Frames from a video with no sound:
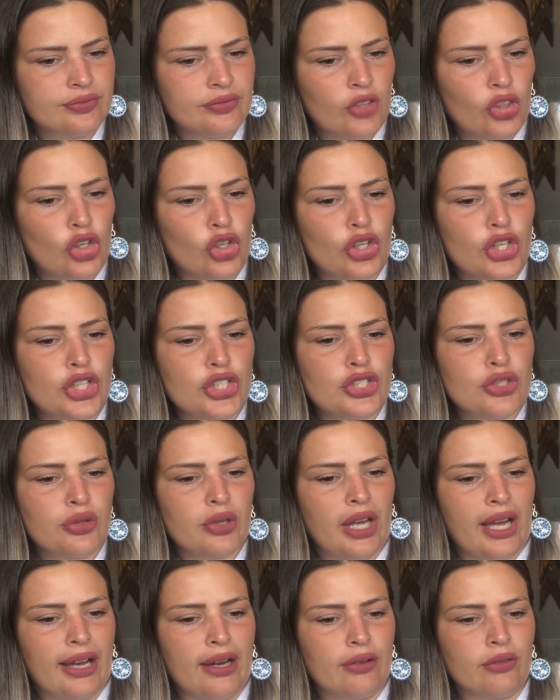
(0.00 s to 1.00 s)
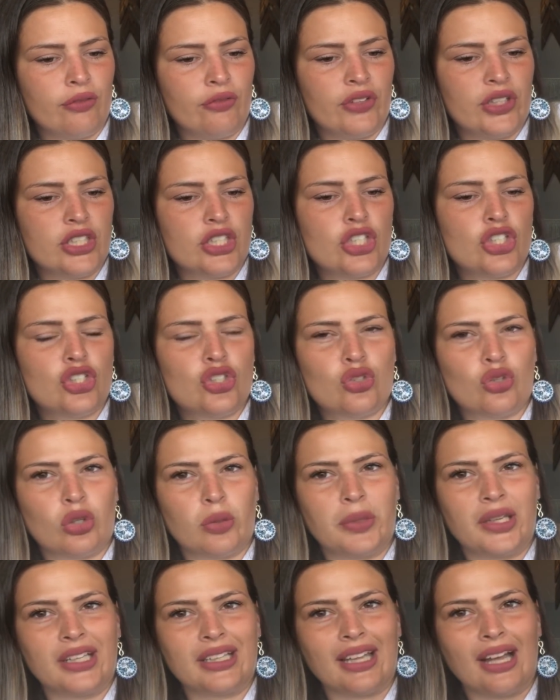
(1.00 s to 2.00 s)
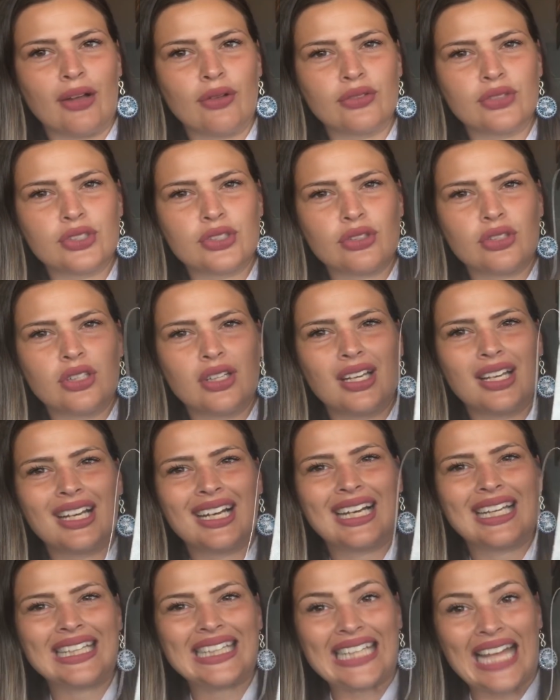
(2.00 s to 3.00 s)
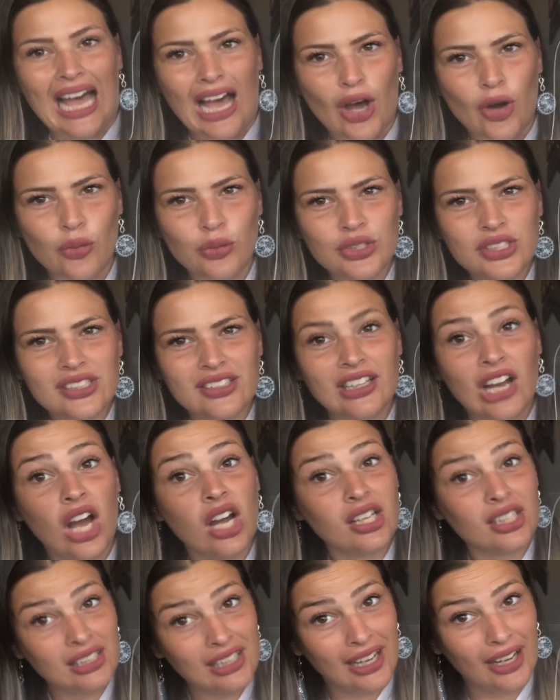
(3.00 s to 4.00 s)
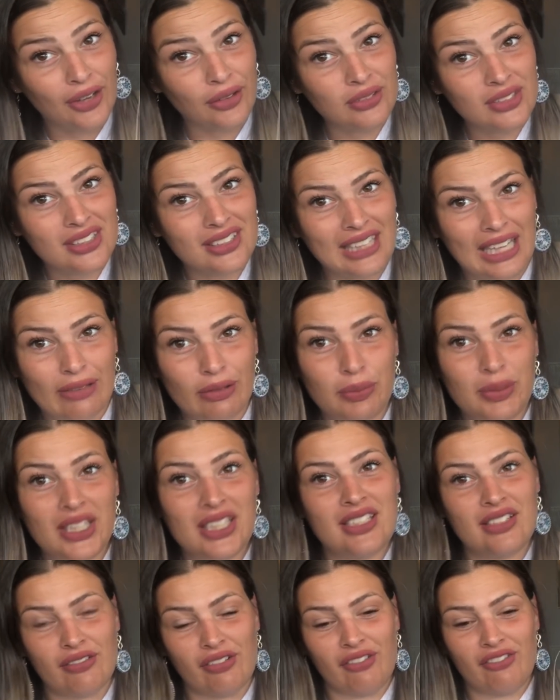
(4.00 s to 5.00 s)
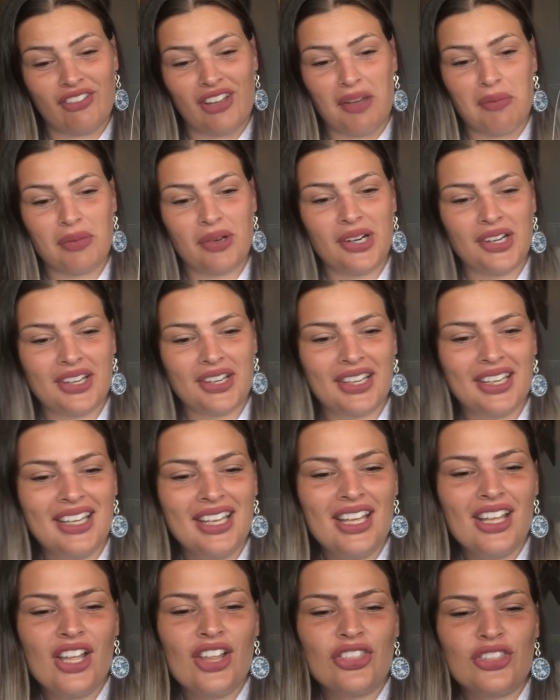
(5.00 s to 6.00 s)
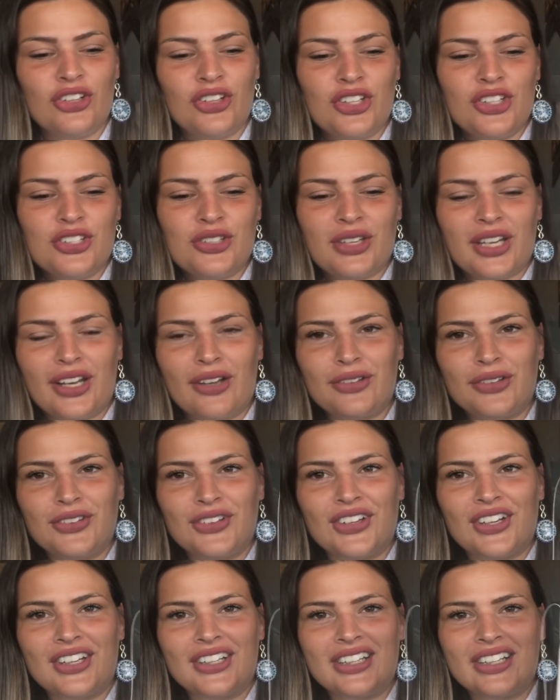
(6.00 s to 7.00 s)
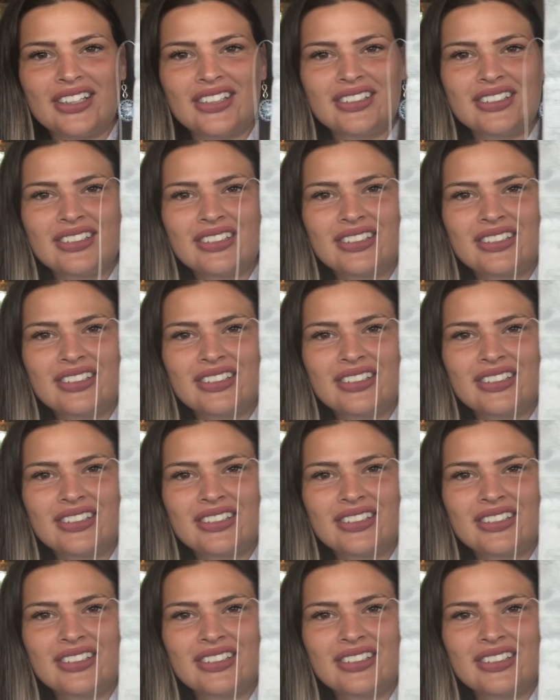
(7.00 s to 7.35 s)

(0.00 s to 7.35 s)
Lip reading: 32 count vintage stormy clouds, not clowns, that would be a different fabric. 32 count Lugana,